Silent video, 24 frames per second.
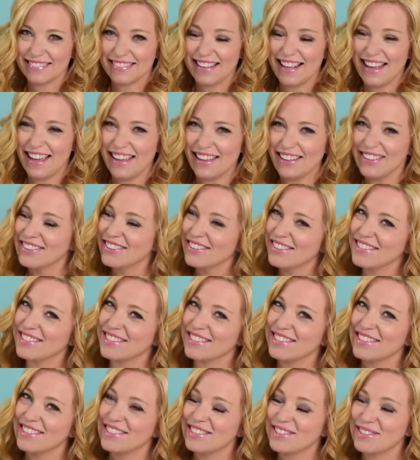Hey
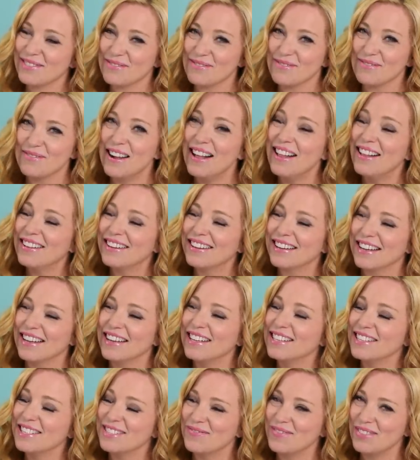cruisers,
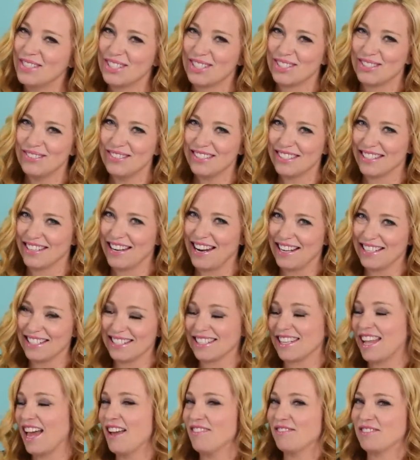welcome to
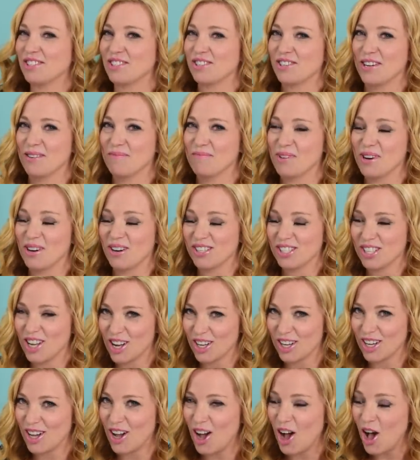tonight's live stream. We are
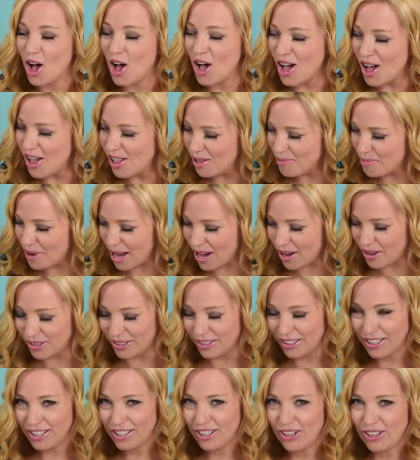talking all about
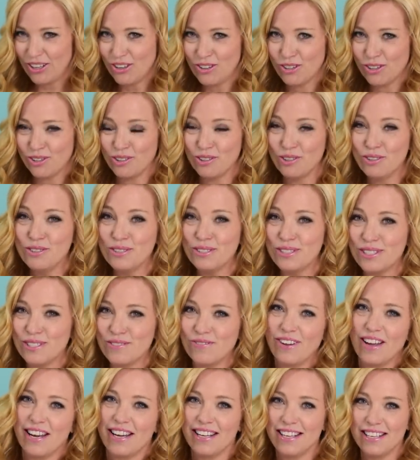cruise
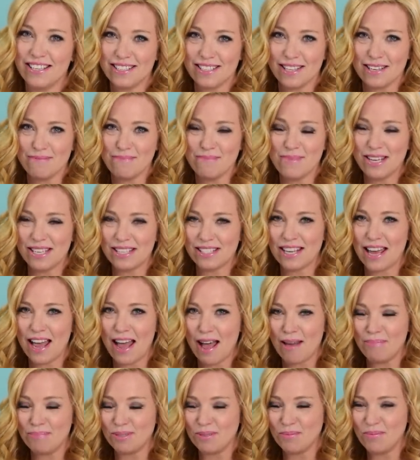funnies and
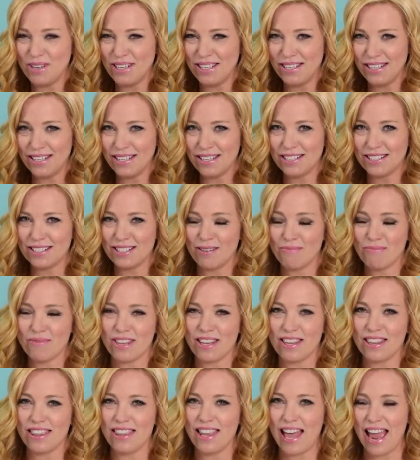mishaps. We needed
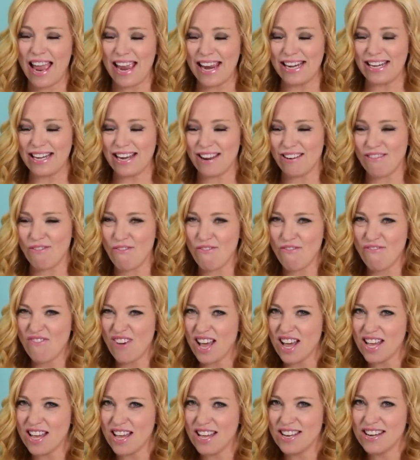something light and
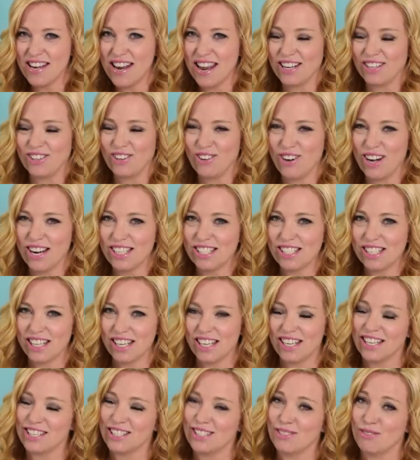fun and
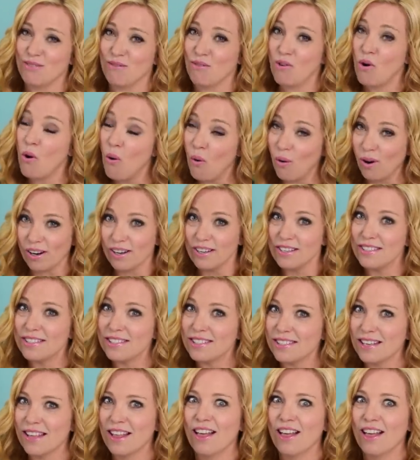crazy, and so of course,